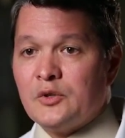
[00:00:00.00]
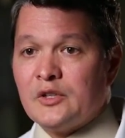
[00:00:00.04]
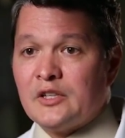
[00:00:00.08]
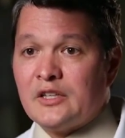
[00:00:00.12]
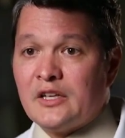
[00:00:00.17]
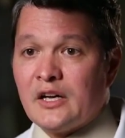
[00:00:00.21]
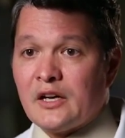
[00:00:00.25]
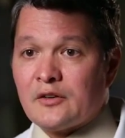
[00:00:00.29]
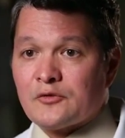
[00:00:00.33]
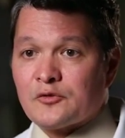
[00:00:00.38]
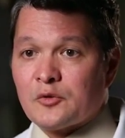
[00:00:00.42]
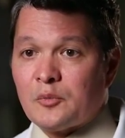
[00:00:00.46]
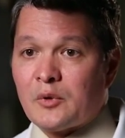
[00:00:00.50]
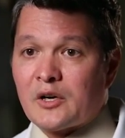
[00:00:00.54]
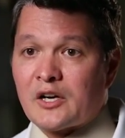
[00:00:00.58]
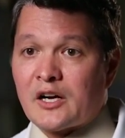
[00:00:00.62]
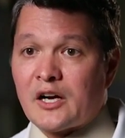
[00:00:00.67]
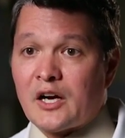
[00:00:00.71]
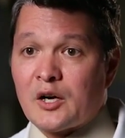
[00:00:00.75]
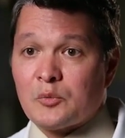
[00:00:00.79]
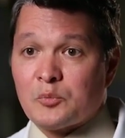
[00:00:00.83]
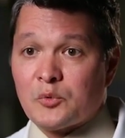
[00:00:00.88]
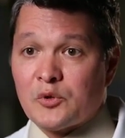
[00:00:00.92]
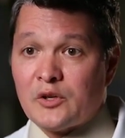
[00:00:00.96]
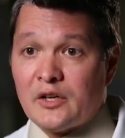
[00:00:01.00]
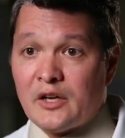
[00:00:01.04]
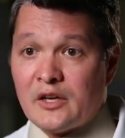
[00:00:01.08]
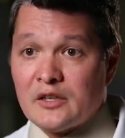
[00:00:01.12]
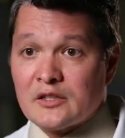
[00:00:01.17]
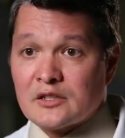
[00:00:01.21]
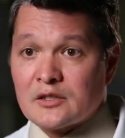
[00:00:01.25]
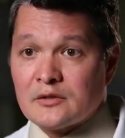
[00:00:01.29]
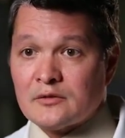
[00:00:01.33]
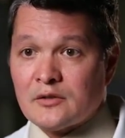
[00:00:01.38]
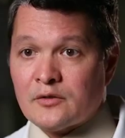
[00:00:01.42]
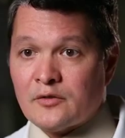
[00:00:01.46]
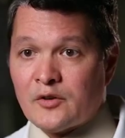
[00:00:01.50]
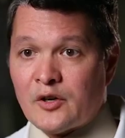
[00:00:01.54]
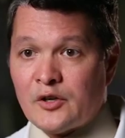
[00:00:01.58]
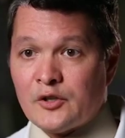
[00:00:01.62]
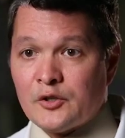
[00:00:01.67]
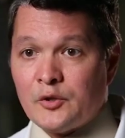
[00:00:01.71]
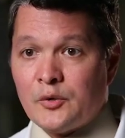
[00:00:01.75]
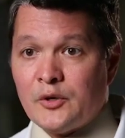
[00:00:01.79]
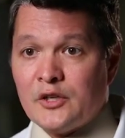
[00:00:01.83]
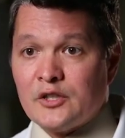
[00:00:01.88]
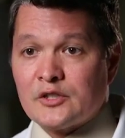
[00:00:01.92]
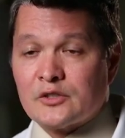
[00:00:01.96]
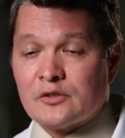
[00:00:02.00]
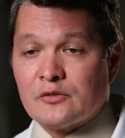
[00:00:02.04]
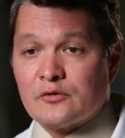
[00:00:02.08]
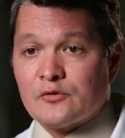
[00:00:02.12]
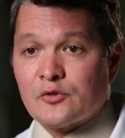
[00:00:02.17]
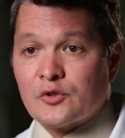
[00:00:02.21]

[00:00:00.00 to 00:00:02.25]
would get from a comprehensive evaluation